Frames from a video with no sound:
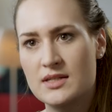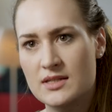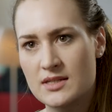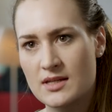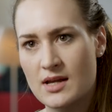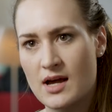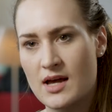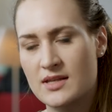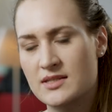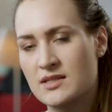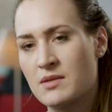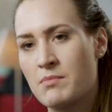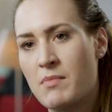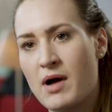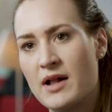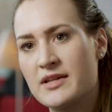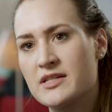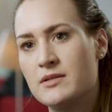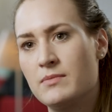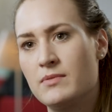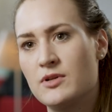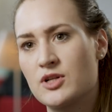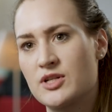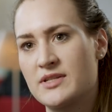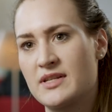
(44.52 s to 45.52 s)
discuss in
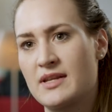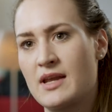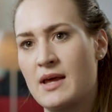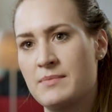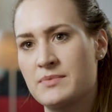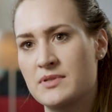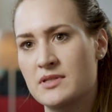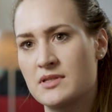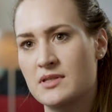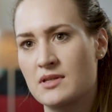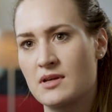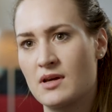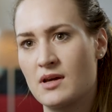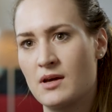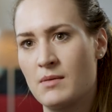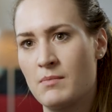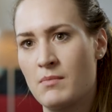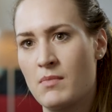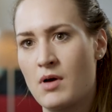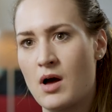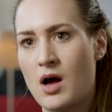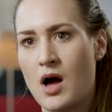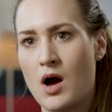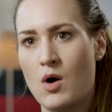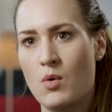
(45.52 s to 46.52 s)
multiple steps
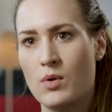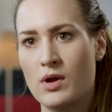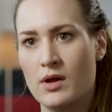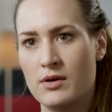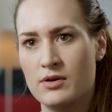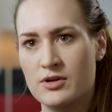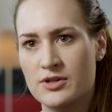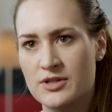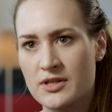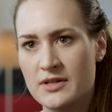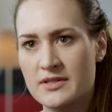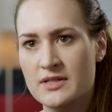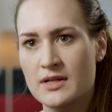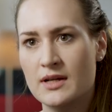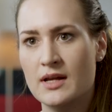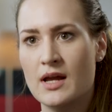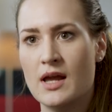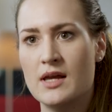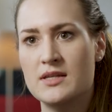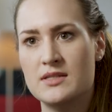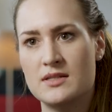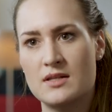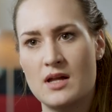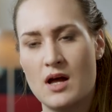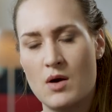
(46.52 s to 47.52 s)
how we understood the
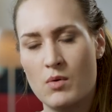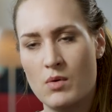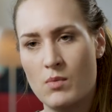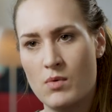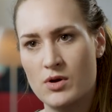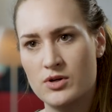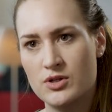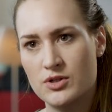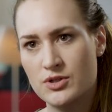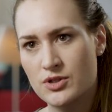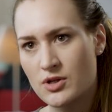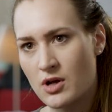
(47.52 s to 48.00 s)
case and how we want to